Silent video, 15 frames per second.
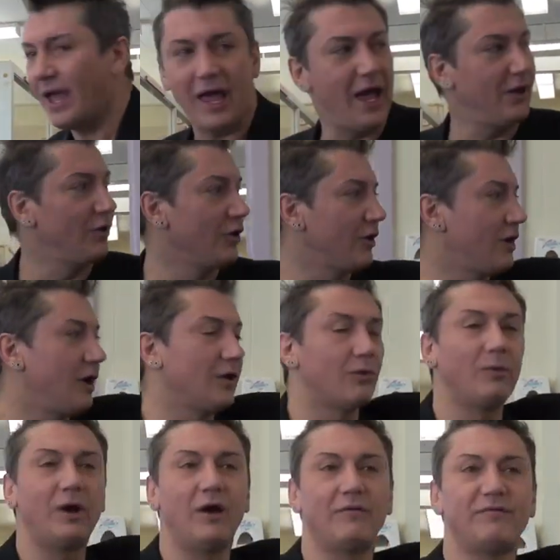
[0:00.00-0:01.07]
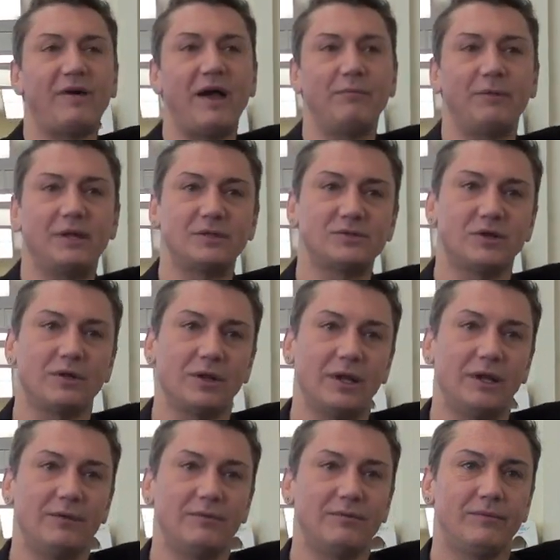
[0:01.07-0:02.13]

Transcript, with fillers: And her color went off 5 minutes early.